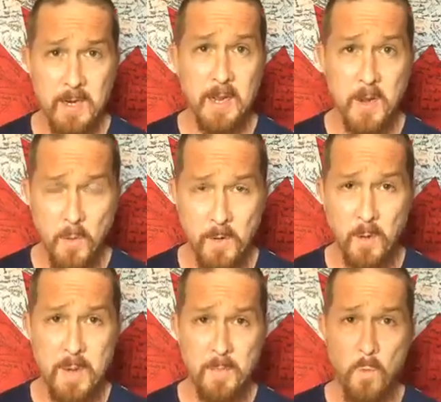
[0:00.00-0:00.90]
and I know there
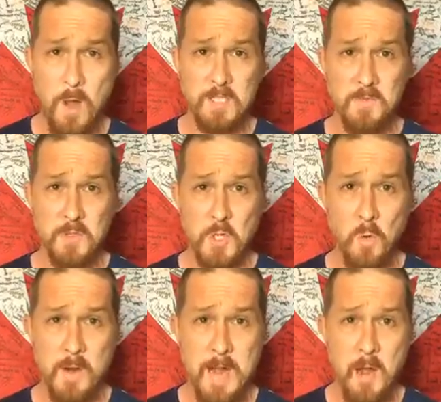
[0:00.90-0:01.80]
are people watching the show
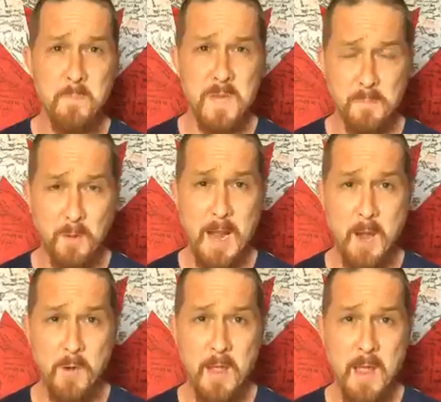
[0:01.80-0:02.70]
right now, be a
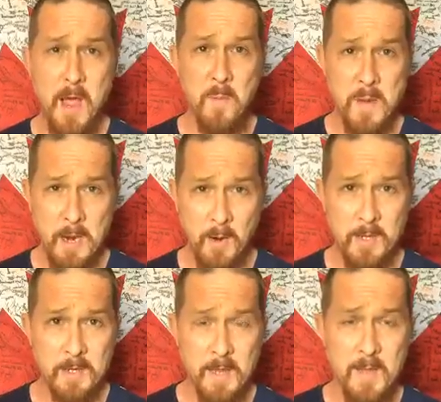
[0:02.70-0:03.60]
proud
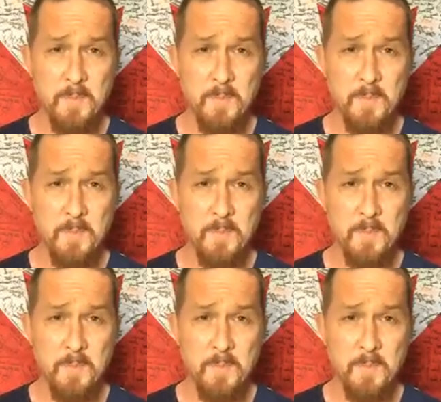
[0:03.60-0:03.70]
American.